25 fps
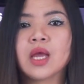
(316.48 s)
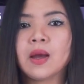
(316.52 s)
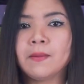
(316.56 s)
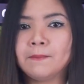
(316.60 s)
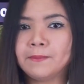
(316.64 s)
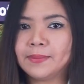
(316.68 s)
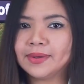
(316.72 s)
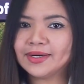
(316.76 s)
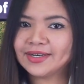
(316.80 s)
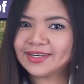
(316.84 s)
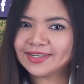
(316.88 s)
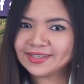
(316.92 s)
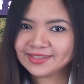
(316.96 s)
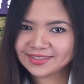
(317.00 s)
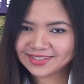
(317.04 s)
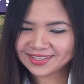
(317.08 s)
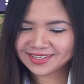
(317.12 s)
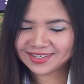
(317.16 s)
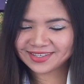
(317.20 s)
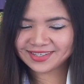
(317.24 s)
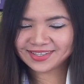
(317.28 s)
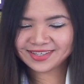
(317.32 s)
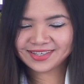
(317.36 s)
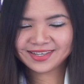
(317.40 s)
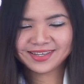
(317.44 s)
But
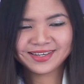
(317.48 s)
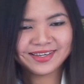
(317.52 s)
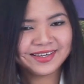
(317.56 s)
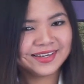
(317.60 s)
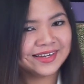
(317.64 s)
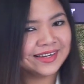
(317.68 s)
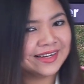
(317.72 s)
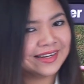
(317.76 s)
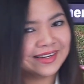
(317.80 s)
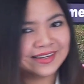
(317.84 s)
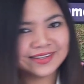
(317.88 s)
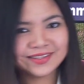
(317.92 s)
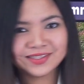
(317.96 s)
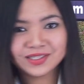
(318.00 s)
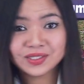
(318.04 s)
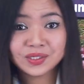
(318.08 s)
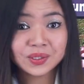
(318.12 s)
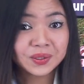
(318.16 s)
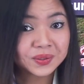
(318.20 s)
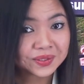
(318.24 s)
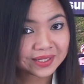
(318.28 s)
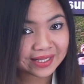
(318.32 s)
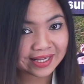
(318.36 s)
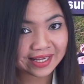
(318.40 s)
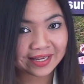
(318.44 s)

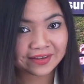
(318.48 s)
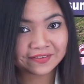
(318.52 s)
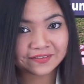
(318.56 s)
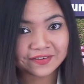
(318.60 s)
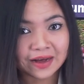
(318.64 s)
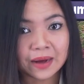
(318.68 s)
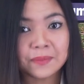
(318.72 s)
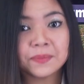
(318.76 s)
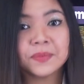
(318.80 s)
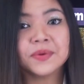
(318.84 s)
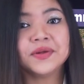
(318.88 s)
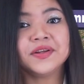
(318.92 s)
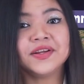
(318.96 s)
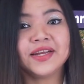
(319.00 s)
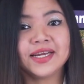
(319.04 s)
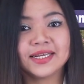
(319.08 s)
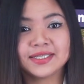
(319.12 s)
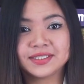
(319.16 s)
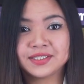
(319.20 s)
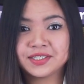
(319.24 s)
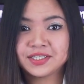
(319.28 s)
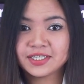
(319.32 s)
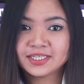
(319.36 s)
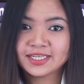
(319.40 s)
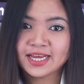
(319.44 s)
don't give up on
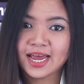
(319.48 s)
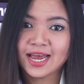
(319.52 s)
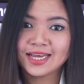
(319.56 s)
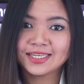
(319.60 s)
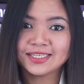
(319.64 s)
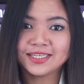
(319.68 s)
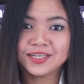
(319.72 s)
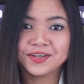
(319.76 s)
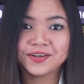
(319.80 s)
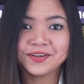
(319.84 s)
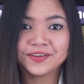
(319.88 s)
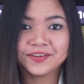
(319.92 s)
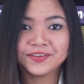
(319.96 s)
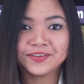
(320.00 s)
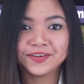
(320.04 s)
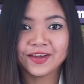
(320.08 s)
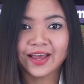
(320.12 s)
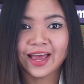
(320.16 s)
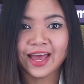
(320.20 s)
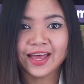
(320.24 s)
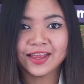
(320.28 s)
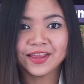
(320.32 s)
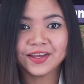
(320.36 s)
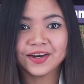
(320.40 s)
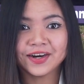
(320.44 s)
exercising
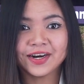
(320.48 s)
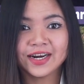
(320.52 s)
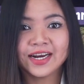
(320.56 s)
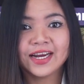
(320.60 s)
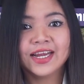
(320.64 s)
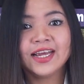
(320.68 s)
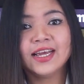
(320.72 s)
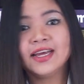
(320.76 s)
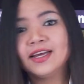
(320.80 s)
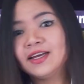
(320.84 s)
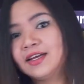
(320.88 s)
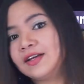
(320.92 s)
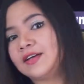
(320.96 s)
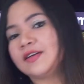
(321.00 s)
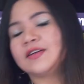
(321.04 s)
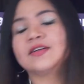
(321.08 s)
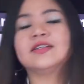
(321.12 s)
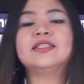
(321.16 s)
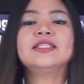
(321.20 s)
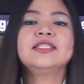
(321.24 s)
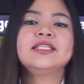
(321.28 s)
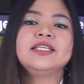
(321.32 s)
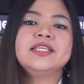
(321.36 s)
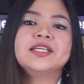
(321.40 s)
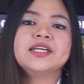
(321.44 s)
altogether.
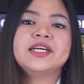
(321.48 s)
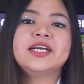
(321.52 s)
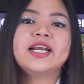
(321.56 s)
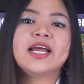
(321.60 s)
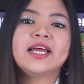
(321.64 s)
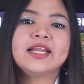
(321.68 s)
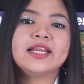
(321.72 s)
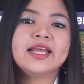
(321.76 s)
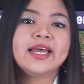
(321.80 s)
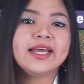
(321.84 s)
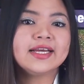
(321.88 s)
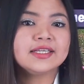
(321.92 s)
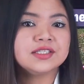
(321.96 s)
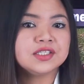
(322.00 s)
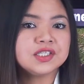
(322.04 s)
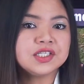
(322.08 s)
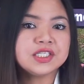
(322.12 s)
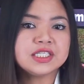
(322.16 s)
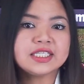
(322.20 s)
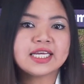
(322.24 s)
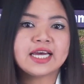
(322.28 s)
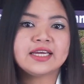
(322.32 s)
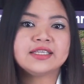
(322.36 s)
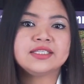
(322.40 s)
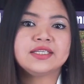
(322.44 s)
Consider that
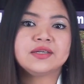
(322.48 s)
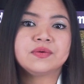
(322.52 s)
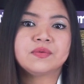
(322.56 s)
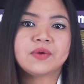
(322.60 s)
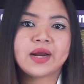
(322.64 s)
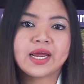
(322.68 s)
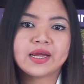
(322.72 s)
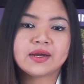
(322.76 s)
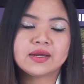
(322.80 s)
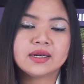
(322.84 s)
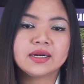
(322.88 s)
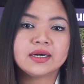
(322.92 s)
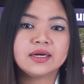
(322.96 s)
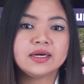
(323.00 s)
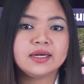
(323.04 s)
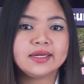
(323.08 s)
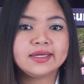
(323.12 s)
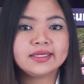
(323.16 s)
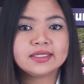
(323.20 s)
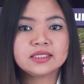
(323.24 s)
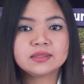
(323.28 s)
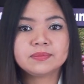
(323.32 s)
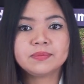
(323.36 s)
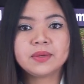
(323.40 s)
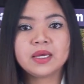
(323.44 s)
exercising
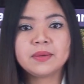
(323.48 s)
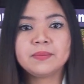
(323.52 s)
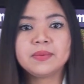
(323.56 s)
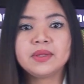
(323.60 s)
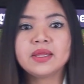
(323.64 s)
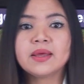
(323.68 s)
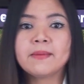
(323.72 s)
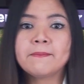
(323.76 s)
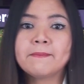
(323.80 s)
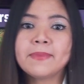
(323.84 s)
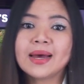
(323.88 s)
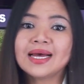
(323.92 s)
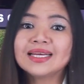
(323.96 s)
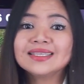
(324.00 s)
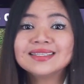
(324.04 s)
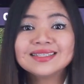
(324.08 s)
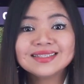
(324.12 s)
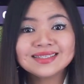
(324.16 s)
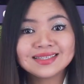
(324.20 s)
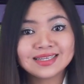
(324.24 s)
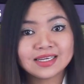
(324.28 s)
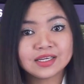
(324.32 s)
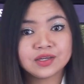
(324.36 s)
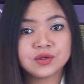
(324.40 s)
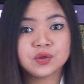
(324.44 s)
regularly is maybe the
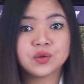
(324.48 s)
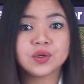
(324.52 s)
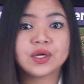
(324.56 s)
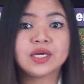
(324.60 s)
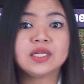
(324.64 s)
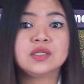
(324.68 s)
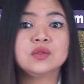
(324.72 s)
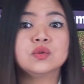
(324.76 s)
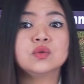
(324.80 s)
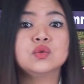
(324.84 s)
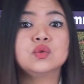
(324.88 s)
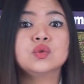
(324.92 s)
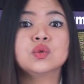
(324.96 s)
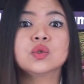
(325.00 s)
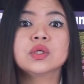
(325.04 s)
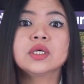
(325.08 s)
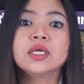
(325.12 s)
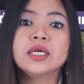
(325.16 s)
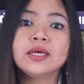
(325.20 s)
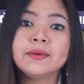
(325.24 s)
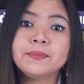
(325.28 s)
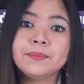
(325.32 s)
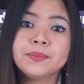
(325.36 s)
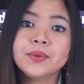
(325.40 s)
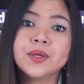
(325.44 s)
best thing you can do to
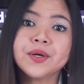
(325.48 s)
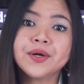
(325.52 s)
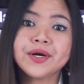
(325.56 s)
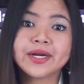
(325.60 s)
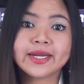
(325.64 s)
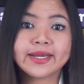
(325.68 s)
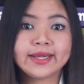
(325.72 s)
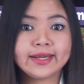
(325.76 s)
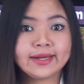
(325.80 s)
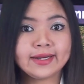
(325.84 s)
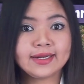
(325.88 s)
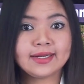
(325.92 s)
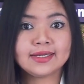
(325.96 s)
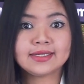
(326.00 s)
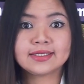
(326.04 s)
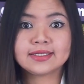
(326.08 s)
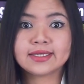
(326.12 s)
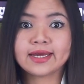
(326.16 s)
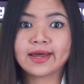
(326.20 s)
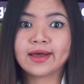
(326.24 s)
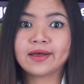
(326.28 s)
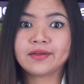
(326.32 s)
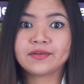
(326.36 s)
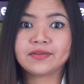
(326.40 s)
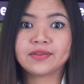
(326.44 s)
keep your
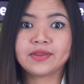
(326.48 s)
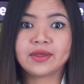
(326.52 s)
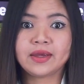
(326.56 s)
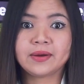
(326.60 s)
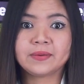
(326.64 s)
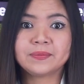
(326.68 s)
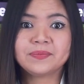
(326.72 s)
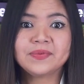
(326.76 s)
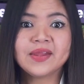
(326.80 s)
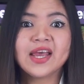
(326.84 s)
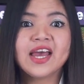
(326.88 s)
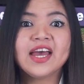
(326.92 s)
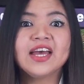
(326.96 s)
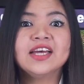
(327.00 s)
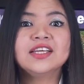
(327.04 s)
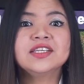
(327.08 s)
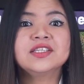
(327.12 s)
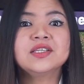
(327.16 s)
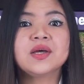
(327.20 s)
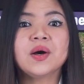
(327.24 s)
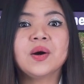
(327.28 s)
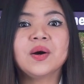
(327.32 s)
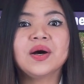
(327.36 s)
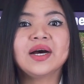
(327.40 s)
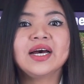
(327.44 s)
kidneys healthy.
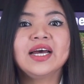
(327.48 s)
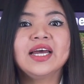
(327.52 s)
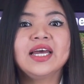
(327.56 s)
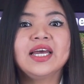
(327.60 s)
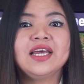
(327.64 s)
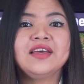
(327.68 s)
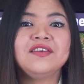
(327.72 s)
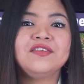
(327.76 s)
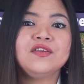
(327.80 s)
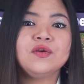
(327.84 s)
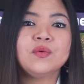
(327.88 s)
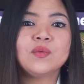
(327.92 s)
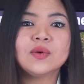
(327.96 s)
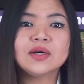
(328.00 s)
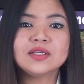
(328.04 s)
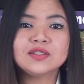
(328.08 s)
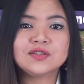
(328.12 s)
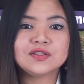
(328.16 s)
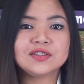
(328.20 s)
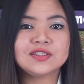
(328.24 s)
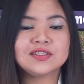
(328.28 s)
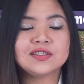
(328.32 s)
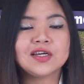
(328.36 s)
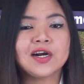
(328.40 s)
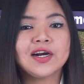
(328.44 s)
So if you
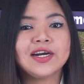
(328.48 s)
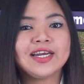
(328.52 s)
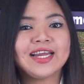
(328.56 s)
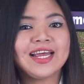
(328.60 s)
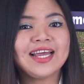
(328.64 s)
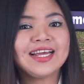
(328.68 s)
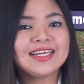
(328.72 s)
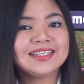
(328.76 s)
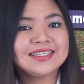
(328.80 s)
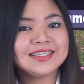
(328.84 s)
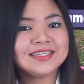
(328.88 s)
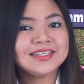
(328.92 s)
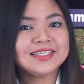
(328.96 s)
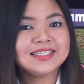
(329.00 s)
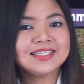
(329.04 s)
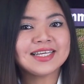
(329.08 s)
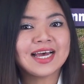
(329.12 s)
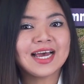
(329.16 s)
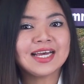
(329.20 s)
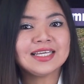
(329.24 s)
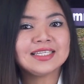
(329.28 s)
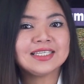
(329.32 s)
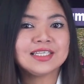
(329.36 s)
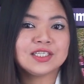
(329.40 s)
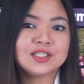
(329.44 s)
want to start
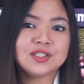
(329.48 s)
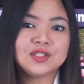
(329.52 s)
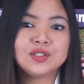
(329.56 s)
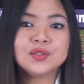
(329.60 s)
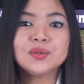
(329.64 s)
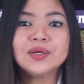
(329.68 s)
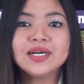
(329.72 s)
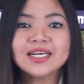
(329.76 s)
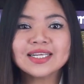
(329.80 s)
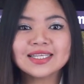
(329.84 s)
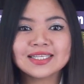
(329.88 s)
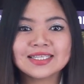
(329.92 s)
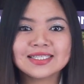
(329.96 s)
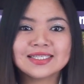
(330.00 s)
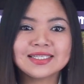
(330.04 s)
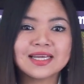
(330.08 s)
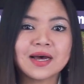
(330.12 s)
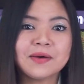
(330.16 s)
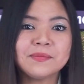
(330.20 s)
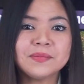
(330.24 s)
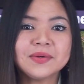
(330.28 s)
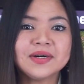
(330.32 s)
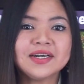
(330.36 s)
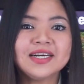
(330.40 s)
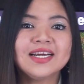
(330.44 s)
exercising during the
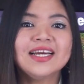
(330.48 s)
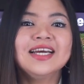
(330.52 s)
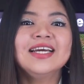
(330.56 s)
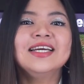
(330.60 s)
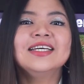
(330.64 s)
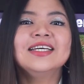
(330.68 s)
summer,